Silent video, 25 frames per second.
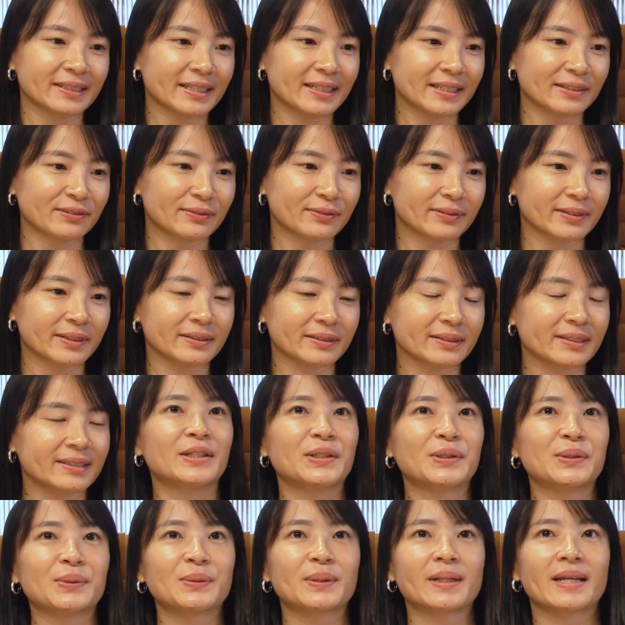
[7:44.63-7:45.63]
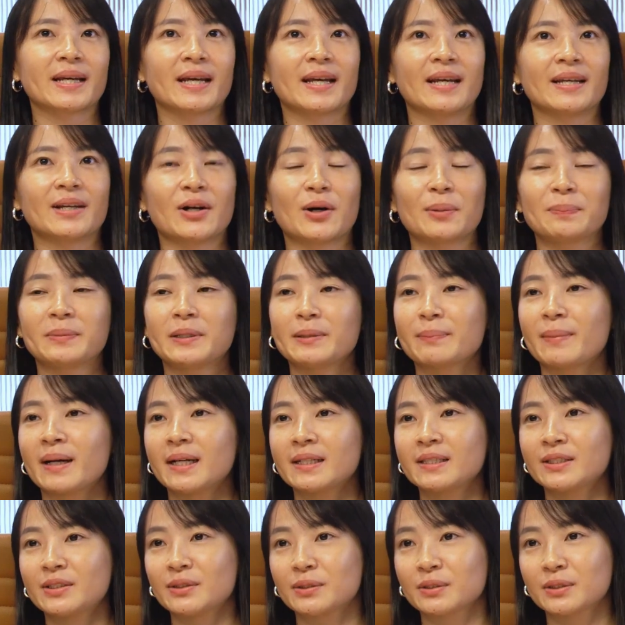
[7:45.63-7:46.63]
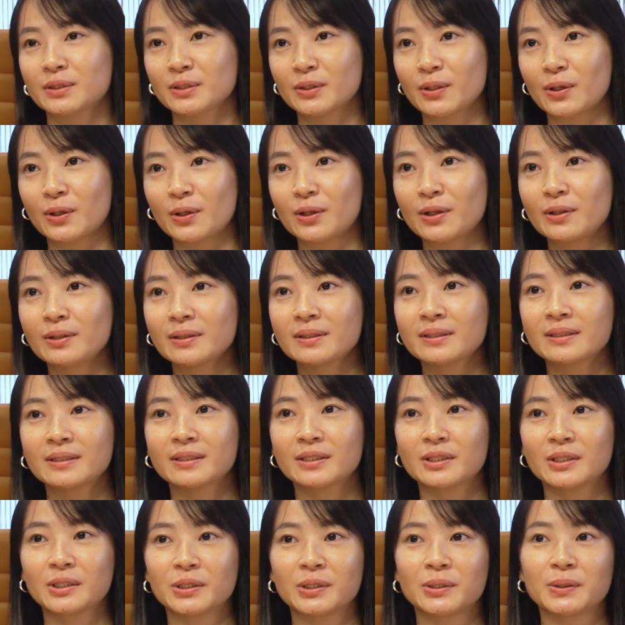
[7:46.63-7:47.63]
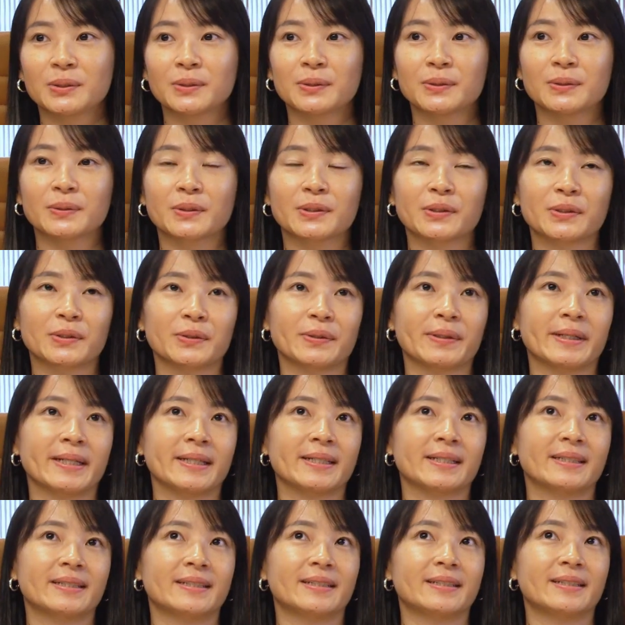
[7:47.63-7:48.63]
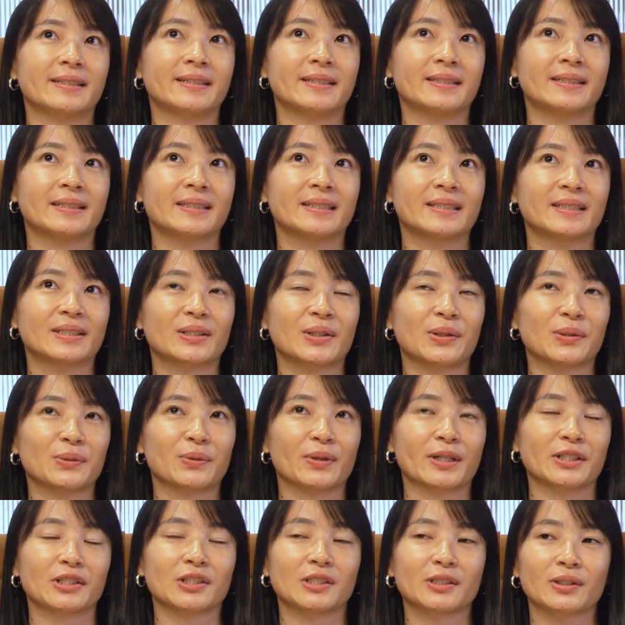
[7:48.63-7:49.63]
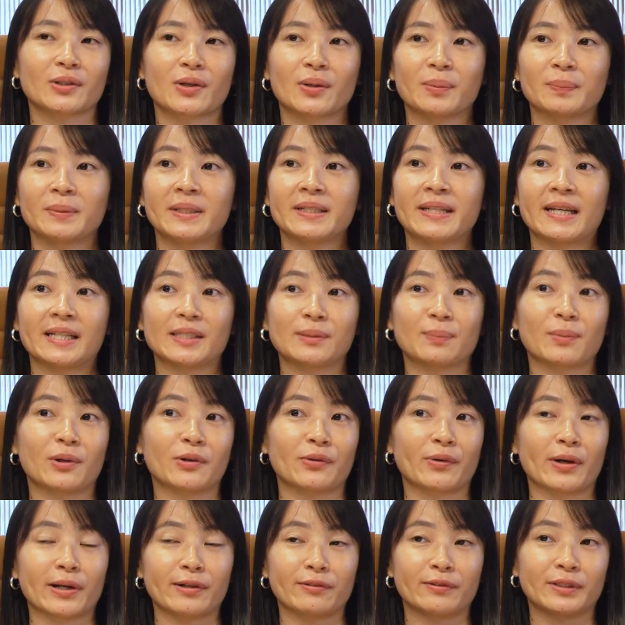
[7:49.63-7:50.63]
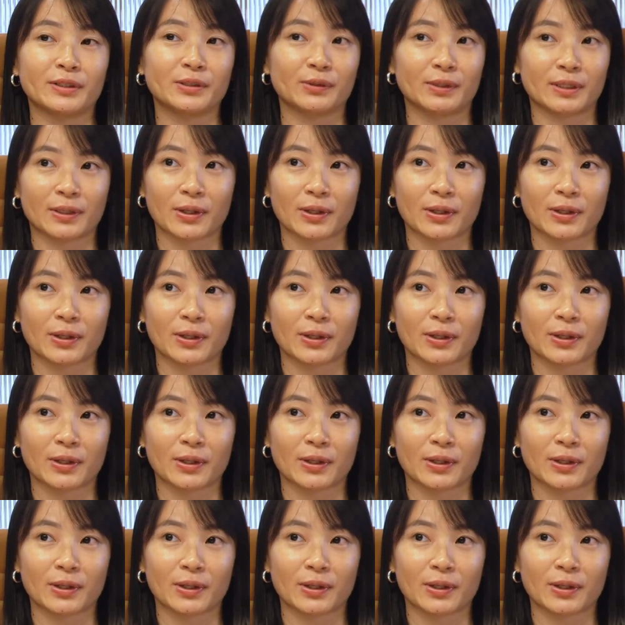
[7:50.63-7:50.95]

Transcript: thing first, you can optimize your store to create a call to action copy that is more relevant to the